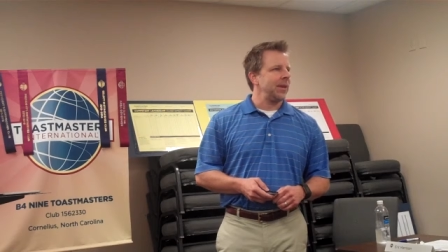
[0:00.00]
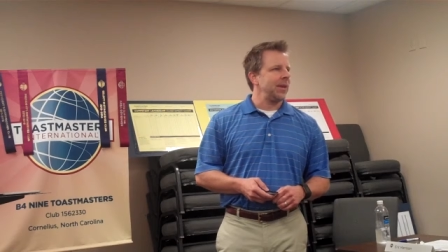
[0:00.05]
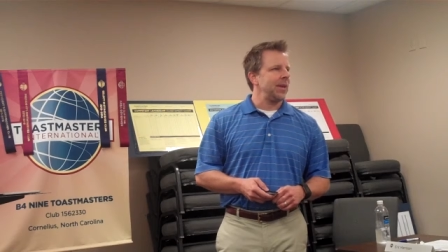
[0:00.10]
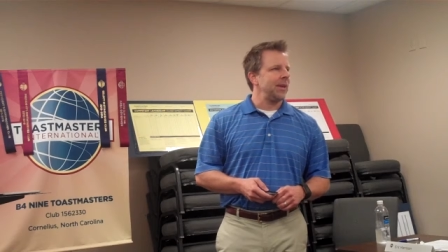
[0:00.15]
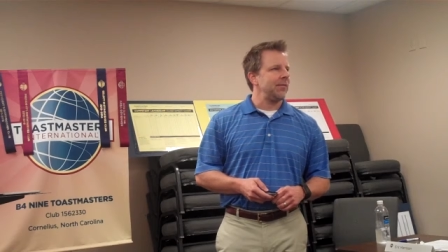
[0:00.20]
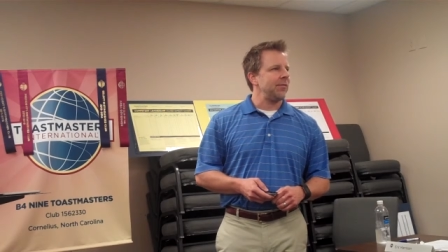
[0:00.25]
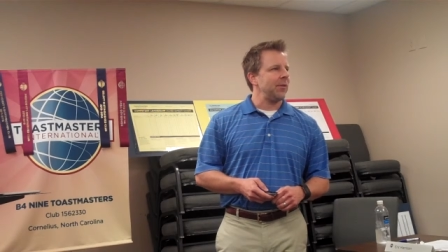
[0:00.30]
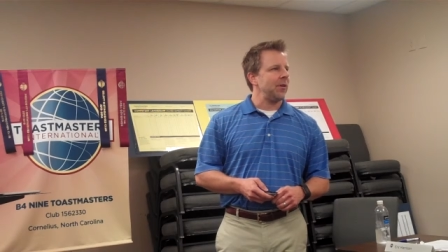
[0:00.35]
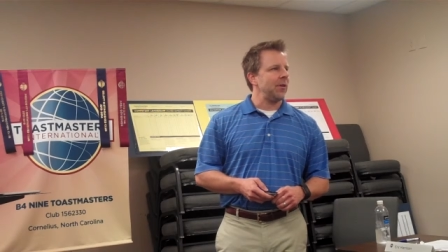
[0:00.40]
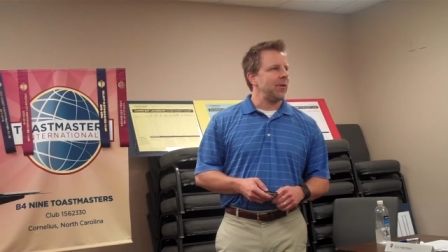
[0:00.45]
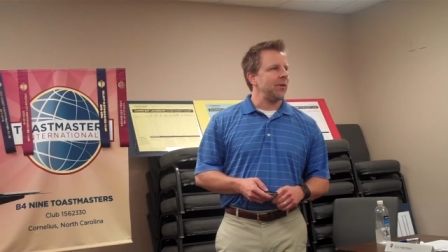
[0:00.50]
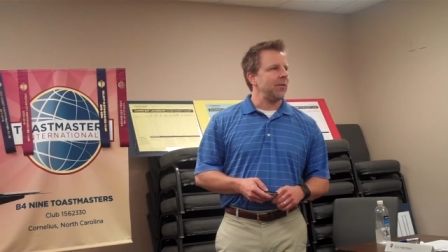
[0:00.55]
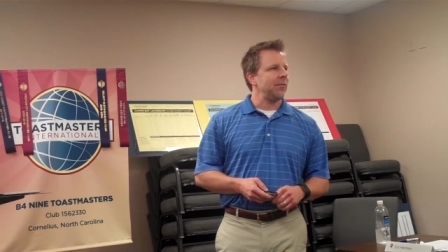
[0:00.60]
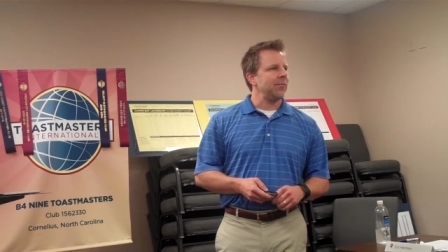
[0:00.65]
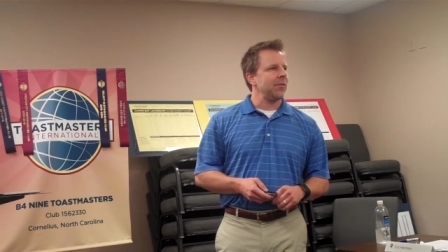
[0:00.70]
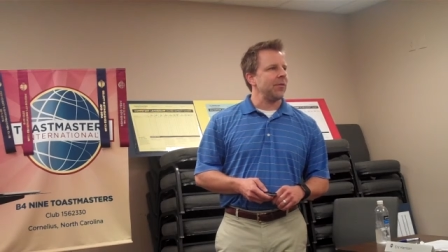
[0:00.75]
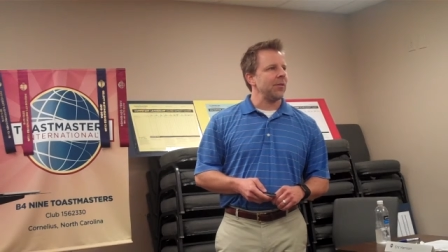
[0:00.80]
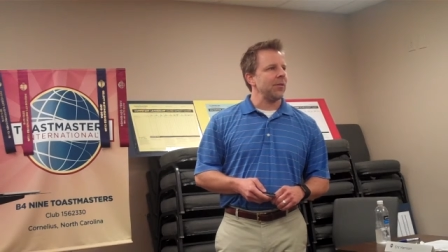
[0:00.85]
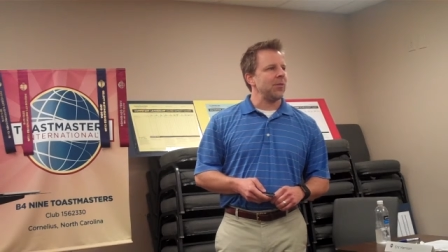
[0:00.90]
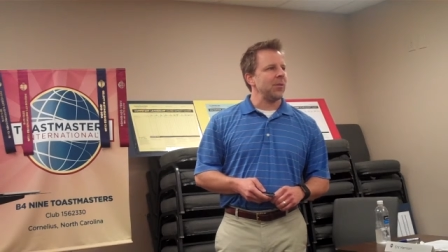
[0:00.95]
And if there are no
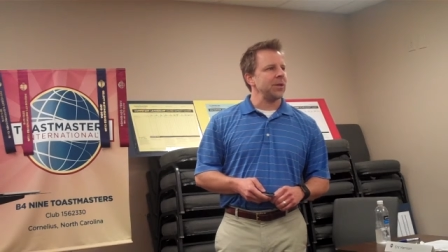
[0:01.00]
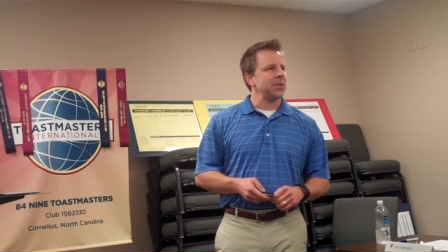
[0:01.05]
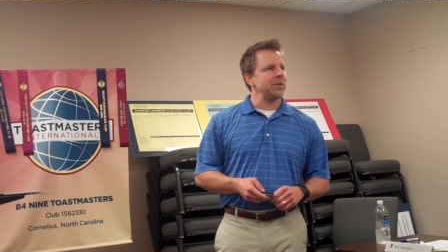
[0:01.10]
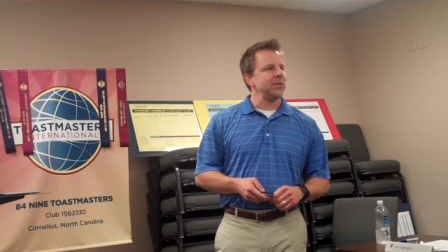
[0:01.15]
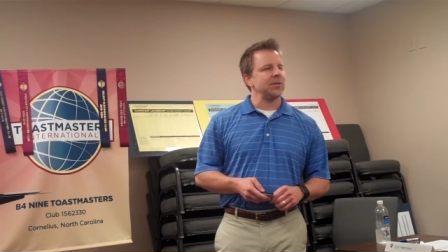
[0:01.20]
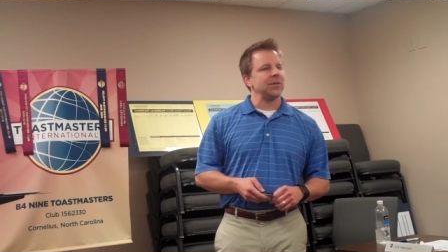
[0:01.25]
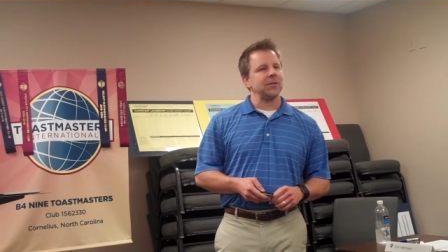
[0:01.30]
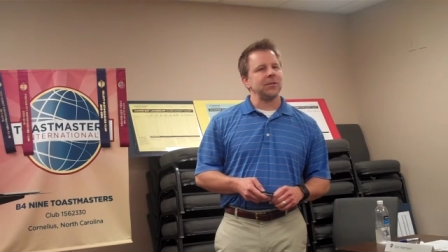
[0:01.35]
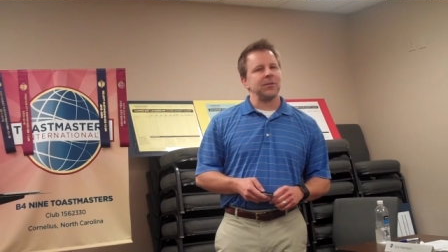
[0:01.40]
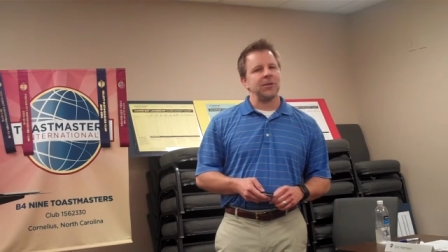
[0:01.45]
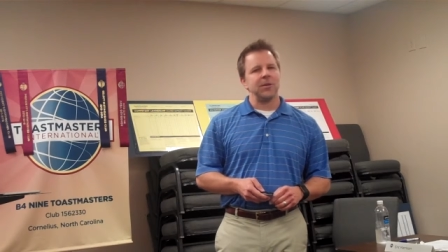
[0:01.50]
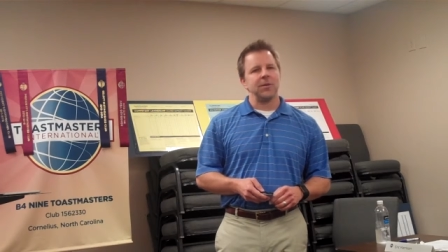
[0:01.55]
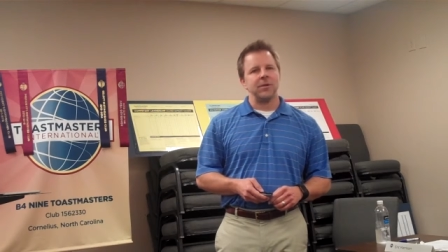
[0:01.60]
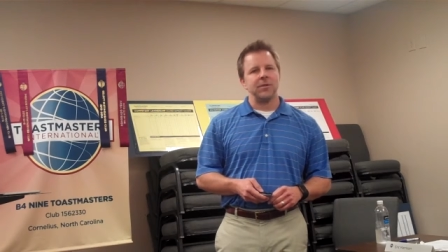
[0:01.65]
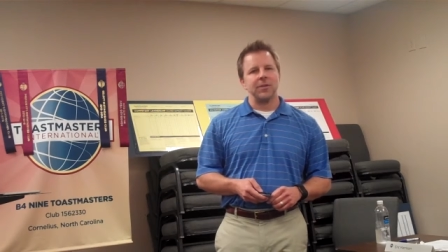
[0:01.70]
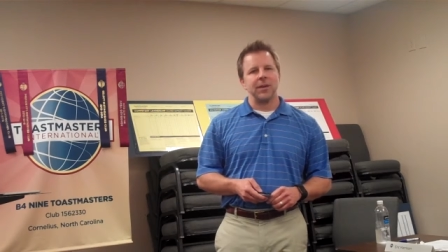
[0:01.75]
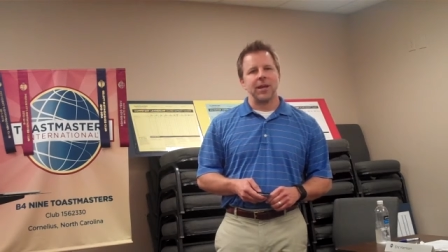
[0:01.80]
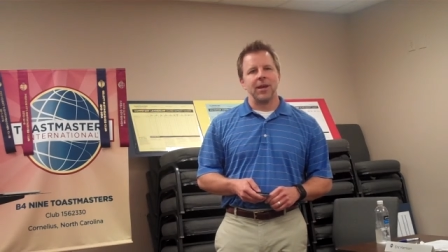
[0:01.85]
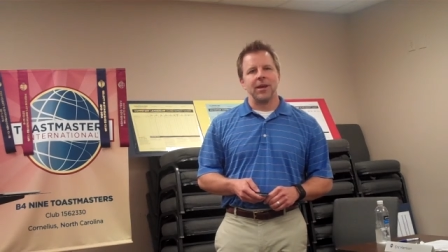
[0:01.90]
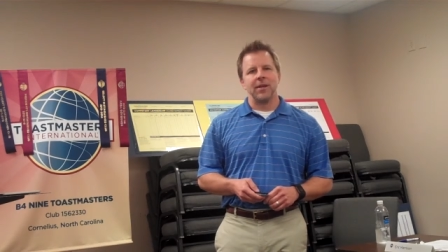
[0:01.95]
further questions, I'll turn it
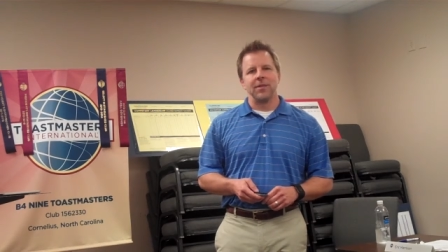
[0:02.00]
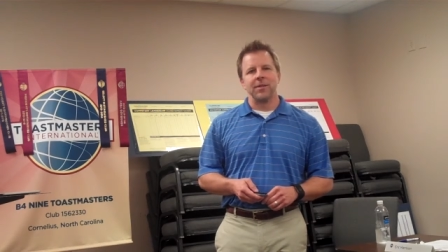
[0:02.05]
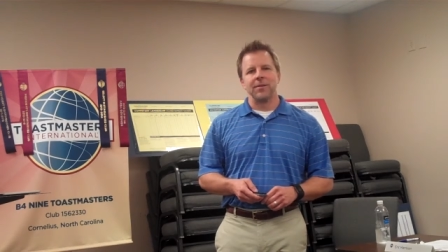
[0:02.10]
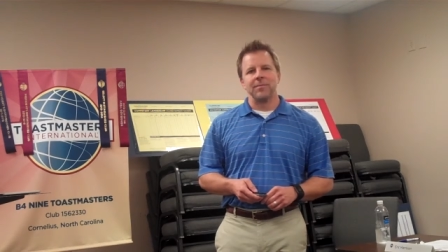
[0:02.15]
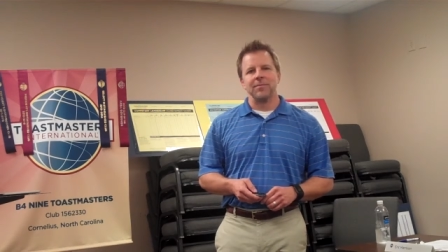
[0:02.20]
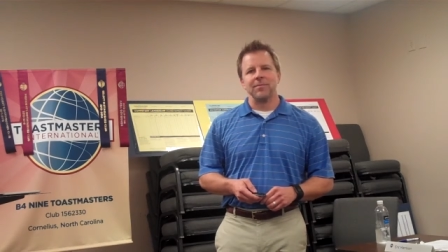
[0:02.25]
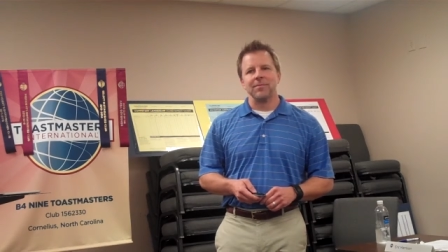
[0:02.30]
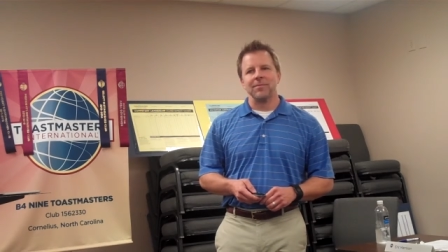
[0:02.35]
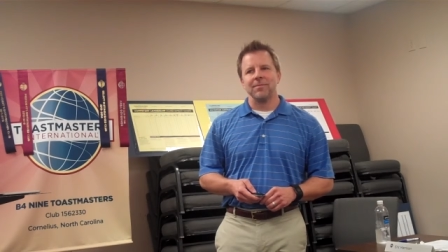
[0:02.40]
over to Kathy.